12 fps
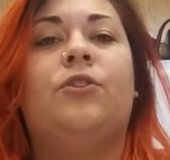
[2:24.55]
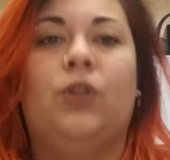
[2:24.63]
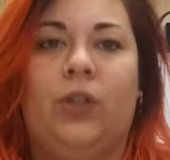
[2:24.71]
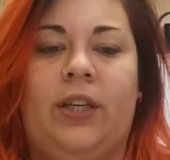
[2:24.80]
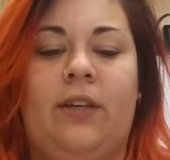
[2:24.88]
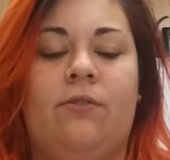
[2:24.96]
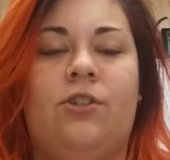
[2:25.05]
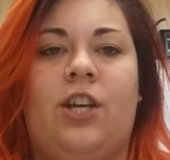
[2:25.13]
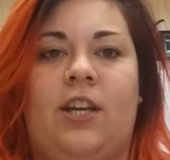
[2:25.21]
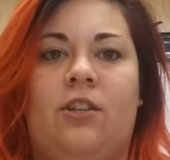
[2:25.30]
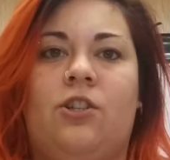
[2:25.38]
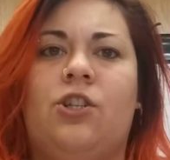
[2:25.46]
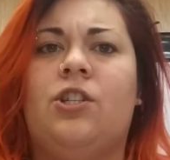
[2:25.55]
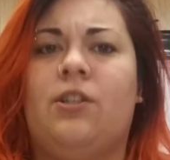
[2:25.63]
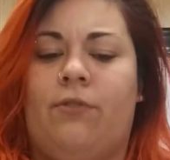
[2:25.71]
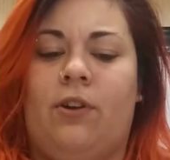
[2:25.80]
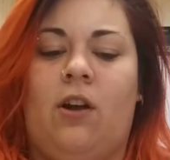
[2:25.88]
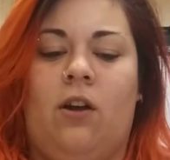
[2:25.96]
leaves change
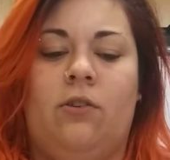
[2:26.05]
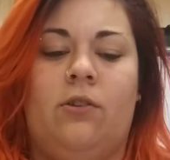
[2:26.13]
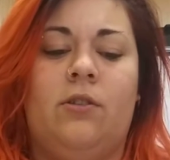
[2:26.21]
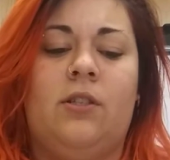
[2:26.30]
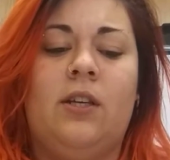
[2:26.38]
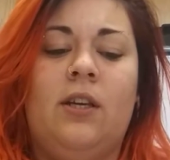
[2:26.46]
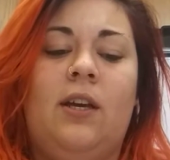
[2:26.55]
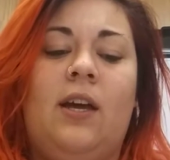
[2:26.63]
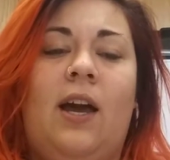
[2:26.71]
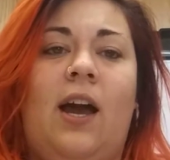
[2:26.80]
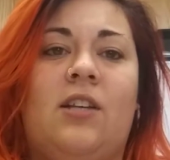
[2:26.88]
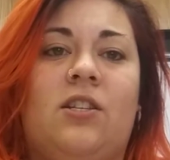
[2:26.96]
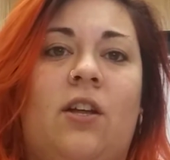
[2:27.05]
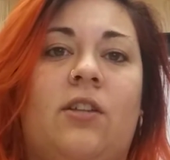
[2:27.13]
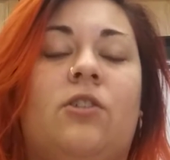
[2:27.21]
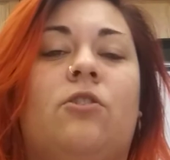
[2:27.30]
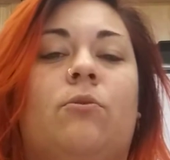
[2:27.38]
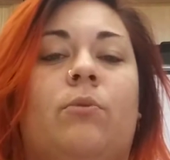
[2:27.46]
different colors has a lot
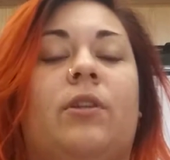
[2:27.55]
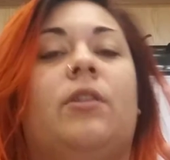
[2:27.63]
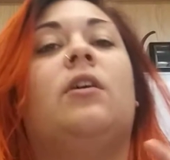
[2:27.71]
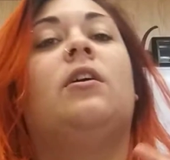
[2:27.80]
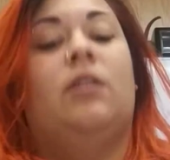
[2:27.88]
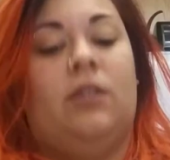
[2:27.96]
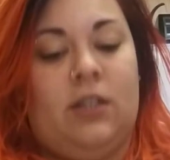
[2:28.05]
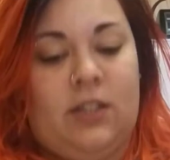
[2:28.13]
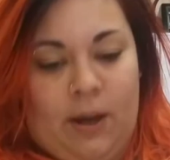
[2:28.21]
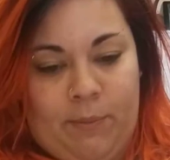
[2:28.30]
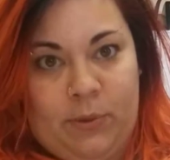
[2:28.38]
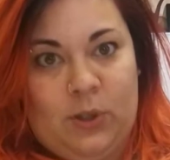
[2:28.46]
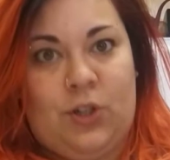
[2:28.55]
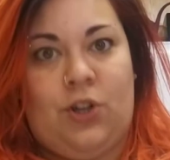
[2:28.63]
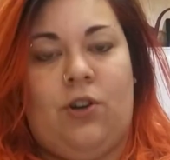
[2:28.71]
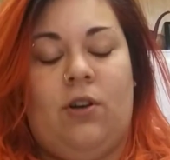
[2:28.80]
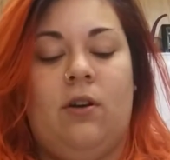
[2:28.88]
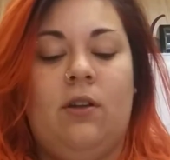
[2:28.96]
to do with the
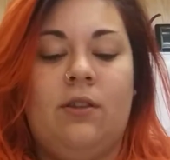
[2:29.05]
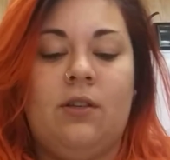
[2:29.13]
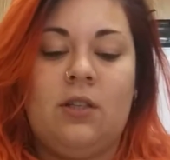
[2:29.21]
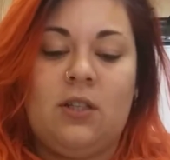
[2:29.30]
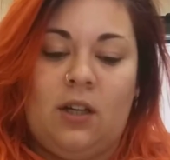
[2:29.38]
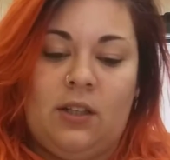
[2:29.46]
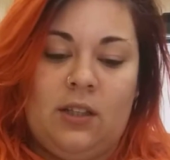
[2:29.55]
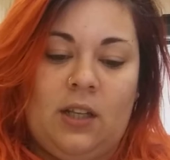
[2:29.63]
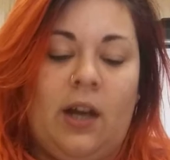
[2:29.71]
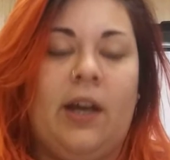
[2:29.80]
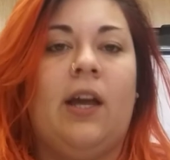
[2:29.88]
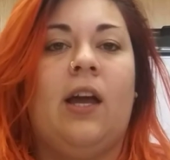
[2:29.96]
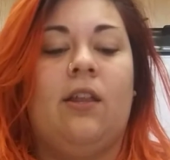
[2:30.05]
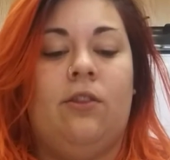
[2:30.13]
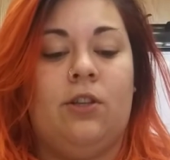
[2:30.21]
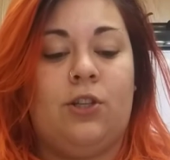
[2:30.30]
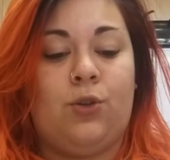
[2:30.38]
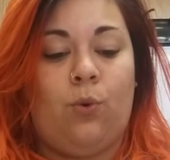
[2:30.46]
temperature, the sunlight,
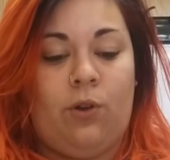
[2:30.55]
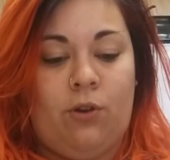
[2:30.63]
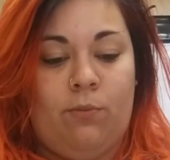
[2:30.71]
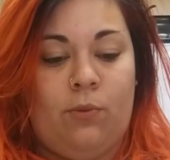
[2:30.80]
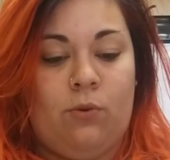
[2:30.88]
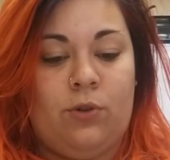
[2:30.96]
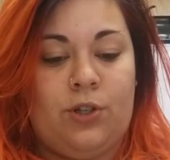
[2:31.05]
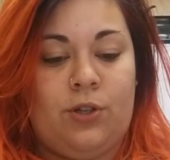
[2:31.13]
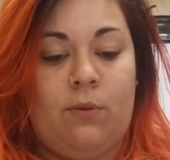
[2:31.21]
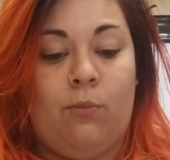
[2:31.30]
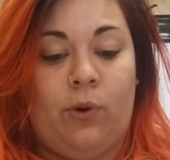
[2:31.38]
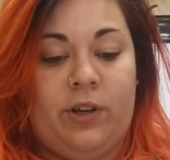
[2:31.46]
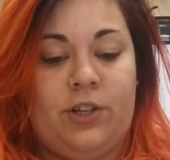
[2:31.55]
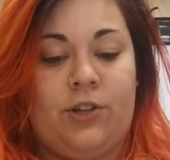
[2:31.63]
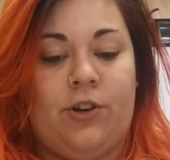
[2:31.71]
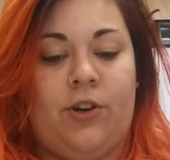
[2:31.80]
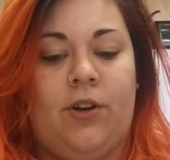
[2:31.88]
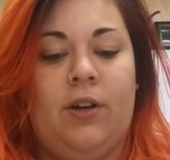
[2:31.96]
and the soil
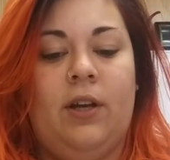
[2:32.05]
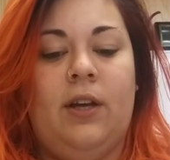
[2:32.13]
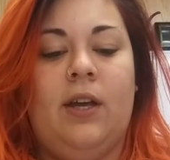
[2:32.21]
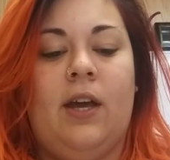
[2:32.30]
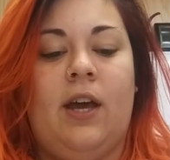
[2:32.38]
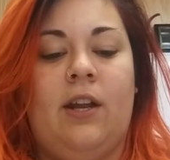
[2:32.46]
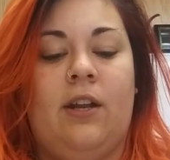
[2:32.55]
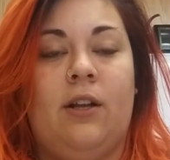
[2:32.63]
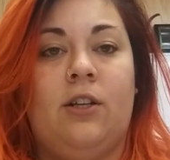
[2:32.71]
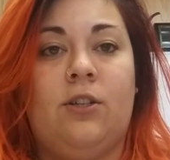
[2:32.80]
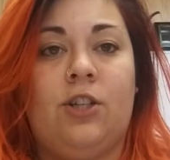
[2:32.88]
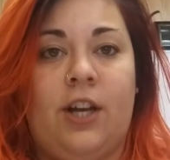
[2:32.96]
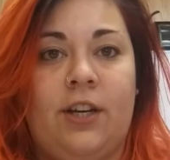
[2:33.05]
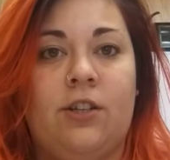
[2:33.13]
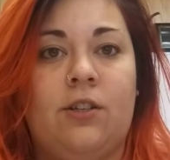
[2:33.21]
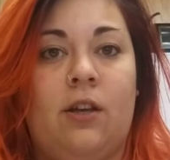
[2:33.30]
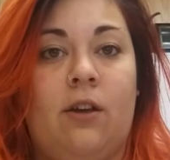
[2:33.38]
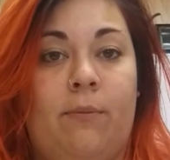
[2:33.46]
moisture. And it
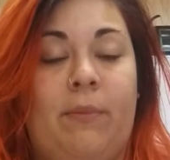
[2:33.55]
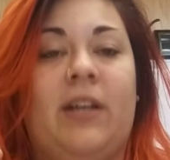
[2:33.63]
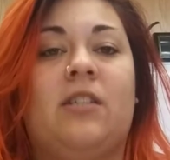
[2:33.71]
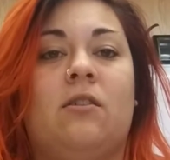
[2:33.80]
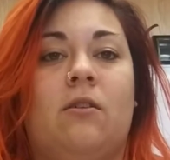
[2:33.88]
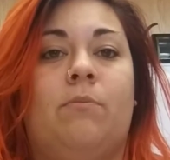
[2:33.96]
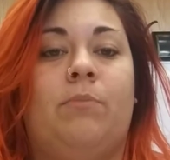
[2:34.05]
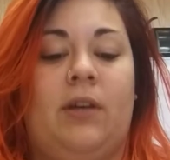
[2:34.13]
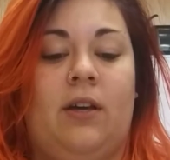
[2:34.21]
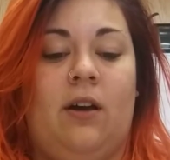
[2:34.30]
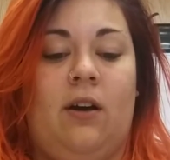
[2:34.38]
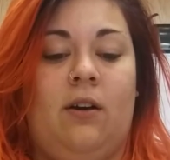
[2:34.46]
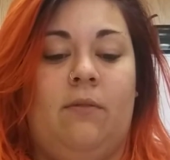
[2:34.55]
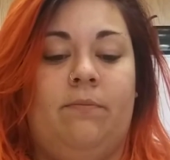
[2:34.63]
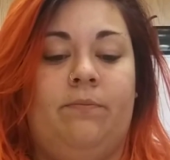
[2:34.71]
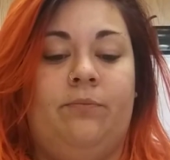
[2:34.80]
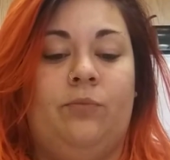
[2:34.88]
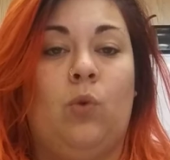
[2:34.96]
changes, it makes a big
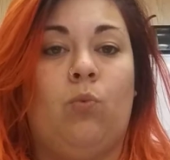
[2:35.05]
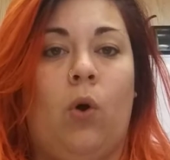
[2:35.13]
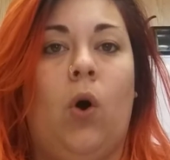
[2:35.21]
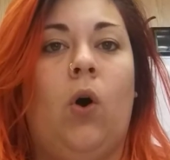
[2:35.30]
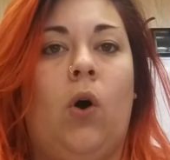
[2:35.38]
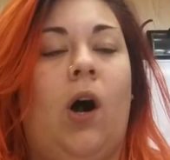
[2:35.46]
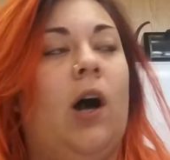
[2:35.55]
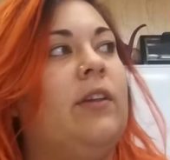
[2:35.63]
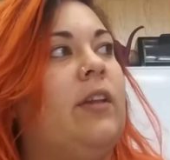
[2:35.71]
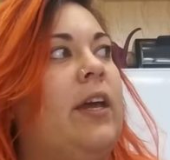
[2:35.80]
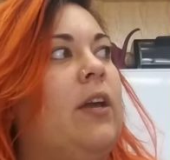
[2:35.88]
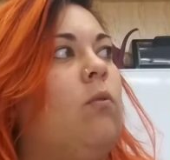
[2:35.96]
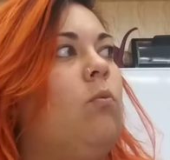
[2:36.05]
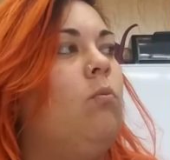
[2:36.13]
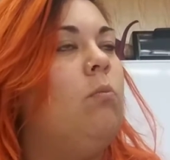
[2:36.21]
role on like